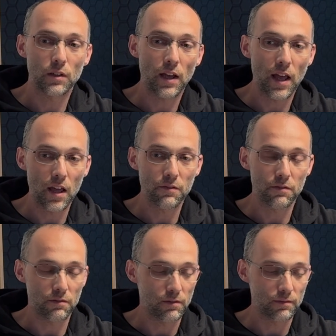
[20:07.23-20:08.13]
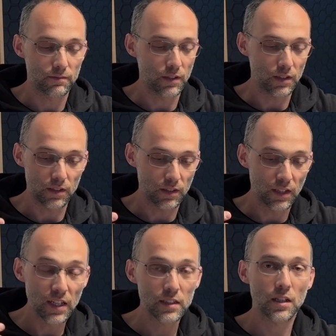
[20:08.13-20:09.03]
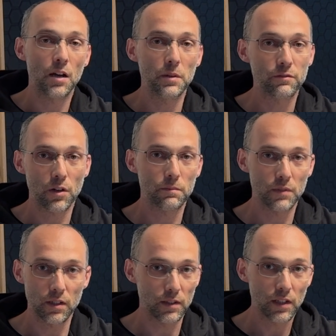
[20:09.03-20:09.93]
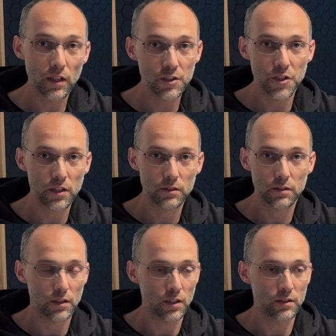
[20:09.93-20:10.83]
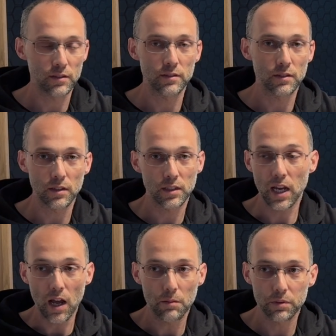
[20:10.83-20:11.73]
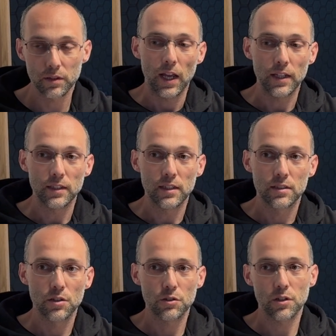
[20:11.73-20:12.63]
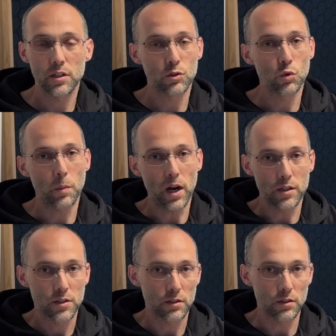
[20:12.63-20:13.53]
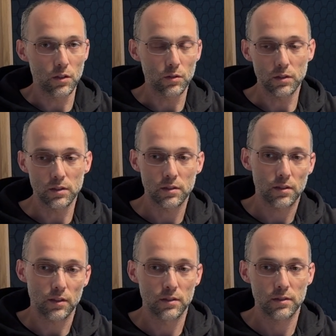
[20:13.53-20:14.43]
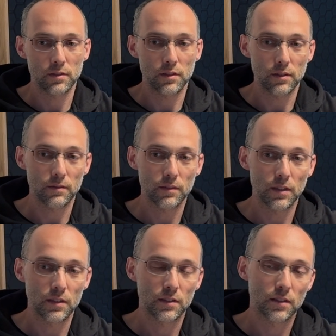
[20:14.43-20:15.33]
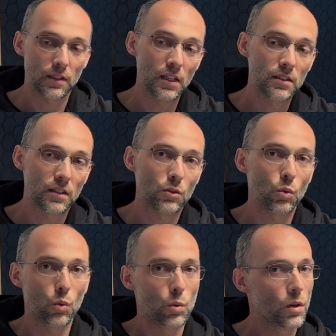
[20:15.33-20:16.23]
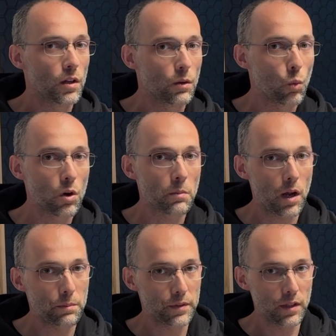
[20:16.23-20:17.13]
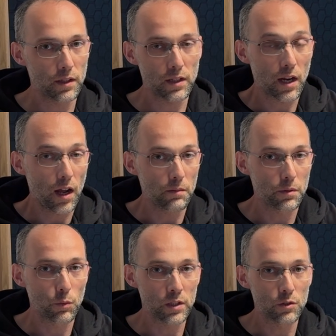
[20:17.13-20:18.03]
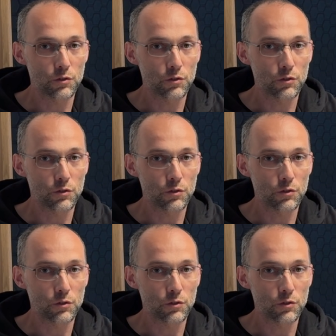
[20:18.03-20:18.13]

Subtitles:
have the heat coming from the engine in the cab, and it's usually too much. You know, it's easy to warm up the cab when you're